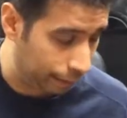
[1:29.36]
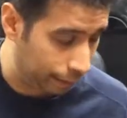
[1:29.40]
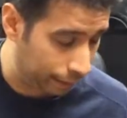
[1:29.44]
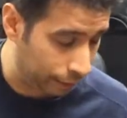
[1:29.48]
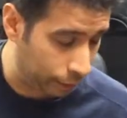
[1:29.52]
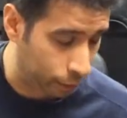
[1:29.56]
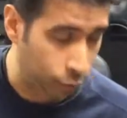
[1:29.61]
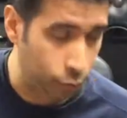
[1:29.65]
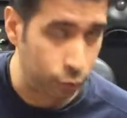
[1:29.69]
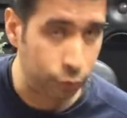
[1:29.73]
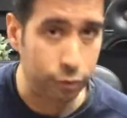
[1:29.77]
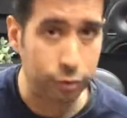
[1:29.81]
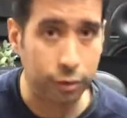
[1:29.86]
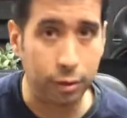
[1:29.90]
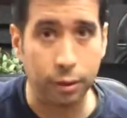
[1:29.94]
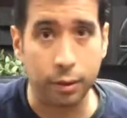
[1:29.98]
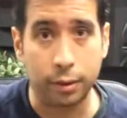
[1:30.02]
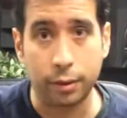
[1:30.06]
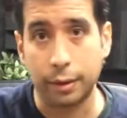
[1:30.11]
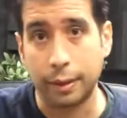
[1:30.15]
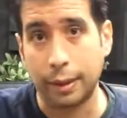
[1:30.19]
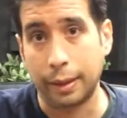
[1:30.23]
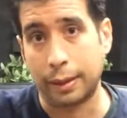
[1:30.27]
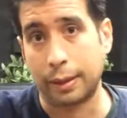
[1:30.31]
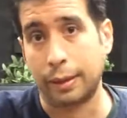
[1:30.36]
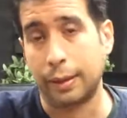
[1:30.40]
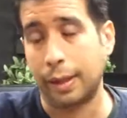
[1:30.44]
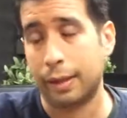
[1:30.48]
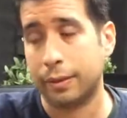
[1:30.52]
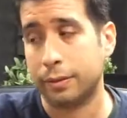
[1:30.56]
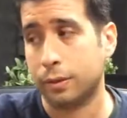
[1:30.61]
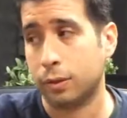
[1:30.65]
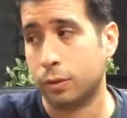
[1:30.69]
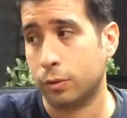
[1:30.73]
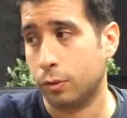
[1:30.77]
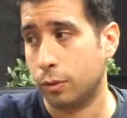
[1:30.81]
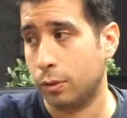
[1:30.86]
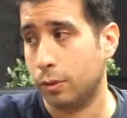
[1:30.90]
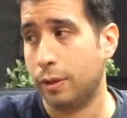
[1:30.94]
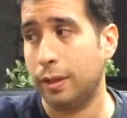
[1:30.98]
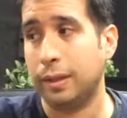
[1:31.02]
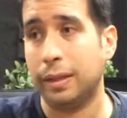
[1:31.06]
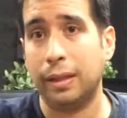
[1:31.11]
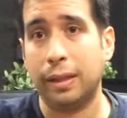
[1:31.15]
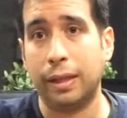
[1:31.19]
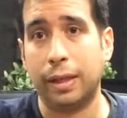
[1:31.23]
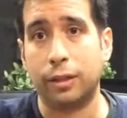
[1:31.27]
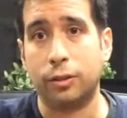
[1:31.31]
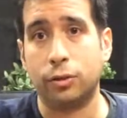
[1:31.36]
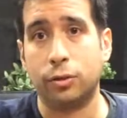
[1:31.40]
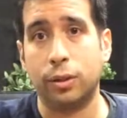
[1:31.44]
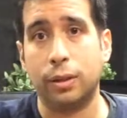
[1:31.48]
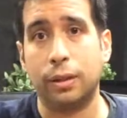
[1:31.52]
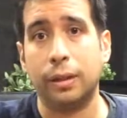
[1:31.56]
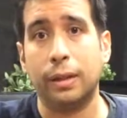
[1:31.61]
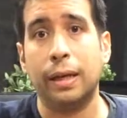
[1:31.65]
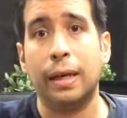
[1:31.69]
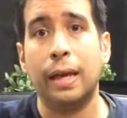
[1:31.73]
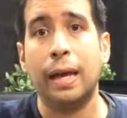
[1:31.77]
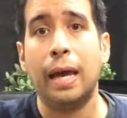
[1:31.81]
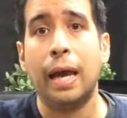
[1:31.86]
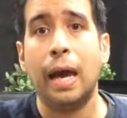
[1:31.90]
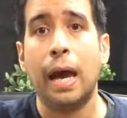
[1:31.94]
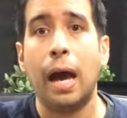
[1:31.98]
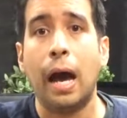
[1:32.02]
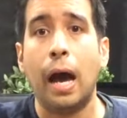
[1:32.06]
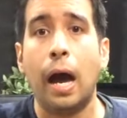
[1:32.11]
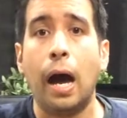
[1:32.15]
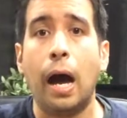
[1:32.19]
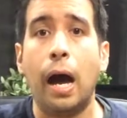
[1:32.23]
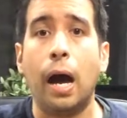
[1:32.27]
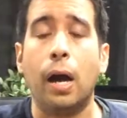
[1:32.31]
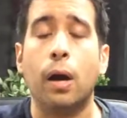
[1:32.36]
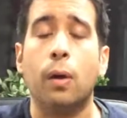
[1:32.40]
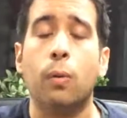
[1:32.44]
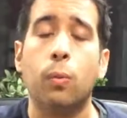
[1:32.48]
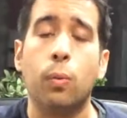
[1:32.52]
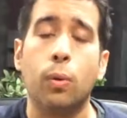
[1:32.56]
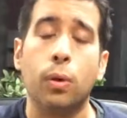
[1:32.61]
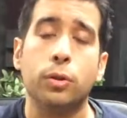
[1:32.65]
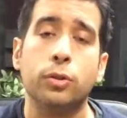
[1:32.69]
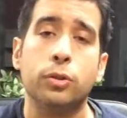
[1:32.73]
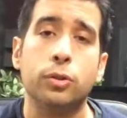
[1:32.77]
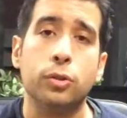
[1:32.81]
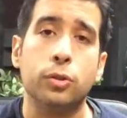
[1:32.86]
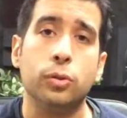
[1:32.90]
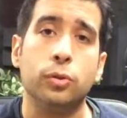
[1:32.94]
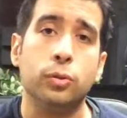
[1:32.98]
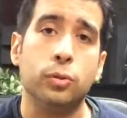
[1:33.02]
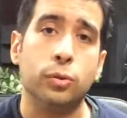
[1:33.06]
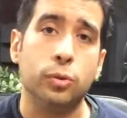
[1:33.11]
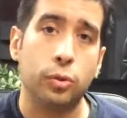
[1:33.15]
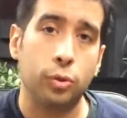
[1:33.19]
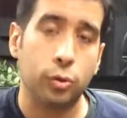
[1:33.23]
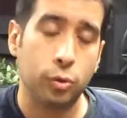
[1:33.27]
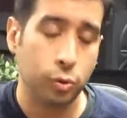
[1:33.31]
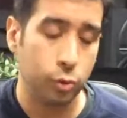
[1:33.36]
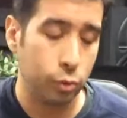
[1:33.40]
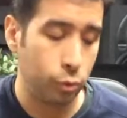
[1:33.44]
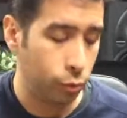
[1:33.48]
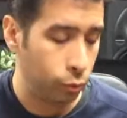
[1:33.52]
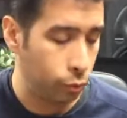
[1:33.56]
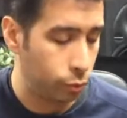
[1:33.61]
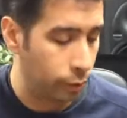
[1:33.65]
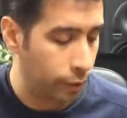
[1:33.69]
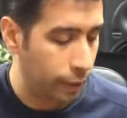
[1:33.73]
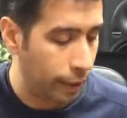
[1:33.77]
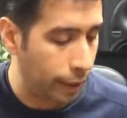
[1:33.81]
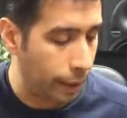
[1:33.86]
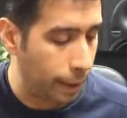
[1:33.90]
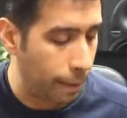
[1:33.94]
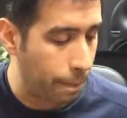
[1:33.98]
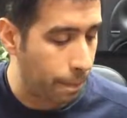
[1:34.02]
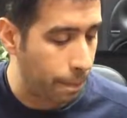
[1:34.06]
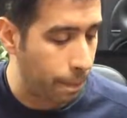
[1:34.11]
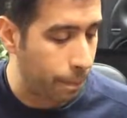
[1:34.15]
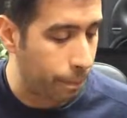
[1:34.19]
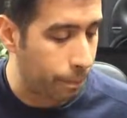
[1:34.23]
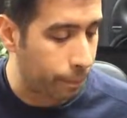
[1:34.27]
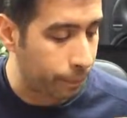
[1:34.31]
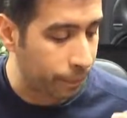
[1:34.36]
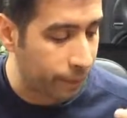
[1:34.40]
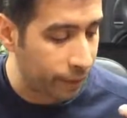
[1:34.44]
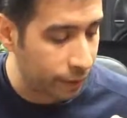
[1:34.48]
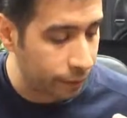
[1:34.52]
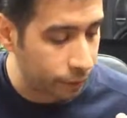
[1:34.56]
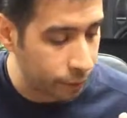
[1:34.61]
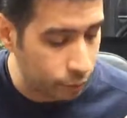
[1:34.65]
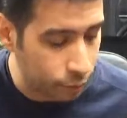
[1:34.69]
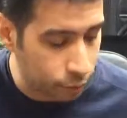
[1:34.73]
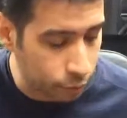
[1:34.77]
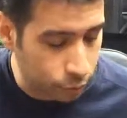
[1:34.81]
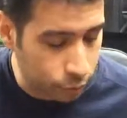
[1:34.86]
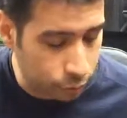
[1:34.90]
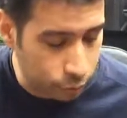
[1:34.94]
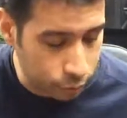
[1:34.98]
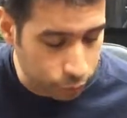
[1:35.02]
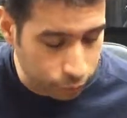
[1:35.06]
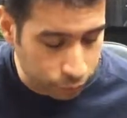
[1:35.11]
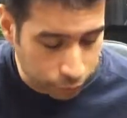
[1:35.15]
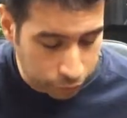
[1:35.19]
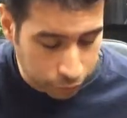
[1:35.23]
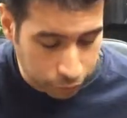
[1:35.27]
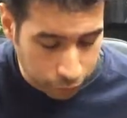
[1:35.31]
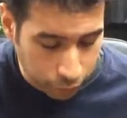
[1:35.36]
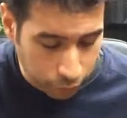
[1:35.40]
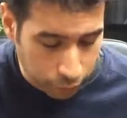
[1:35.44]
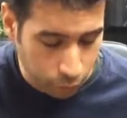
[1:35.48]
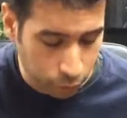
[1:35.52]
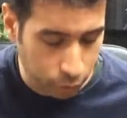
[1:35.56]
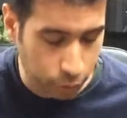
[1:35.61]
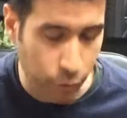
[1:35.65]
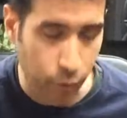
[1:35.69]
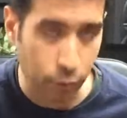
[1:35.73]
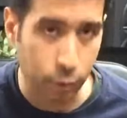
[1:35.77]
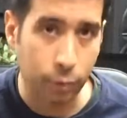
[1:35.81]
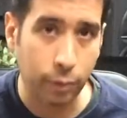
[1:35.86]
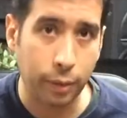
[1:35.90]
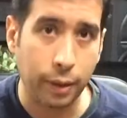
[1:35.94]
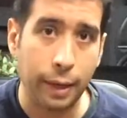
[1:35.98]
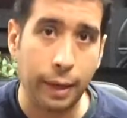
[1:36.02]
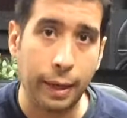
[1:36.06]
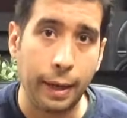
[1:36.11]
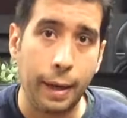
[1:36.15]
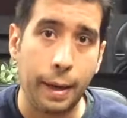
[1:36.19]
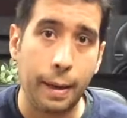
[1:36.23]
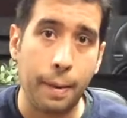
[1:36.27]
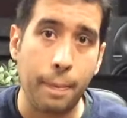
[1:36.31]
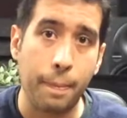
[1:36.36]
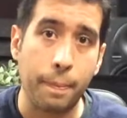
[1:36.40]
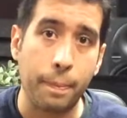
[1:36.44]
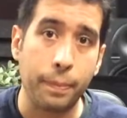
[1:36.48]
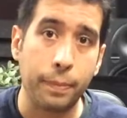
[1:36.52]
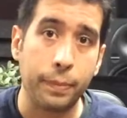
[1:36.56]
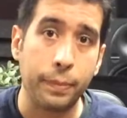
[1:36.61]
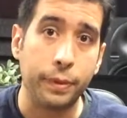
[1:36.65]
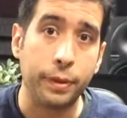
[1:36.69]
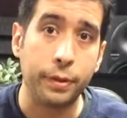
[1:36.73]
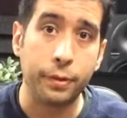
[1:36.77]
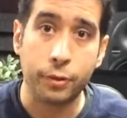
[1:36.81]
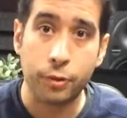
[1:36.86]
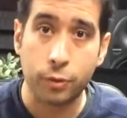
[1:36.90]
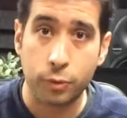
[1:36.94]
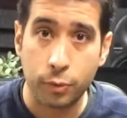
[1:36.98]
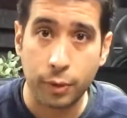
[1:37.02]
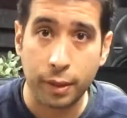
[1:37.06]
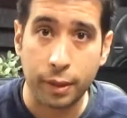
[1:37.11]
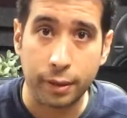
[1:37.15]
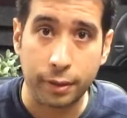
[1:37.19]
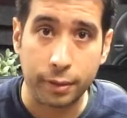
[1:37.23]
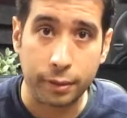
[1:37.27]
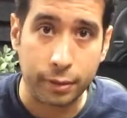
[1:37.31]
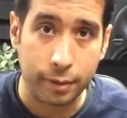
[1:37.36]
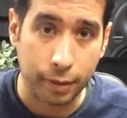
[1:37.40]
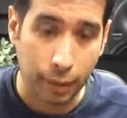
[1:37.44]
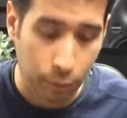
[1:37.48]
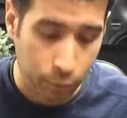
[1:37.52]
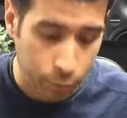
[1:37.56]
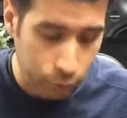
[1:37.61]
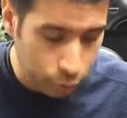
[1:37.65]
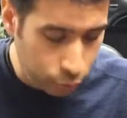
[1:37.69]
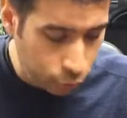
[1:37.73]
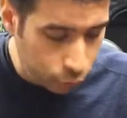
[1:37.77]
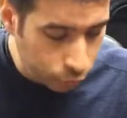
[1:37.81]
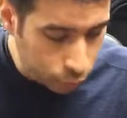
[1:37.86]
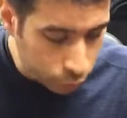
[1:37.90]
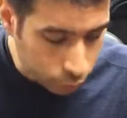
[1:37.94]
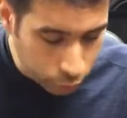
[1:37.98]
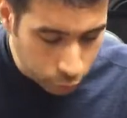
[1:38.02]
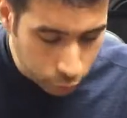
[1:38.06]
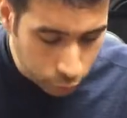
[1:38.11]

an acoustic, a classic, or an electric, I want you to follow the strings. I want you to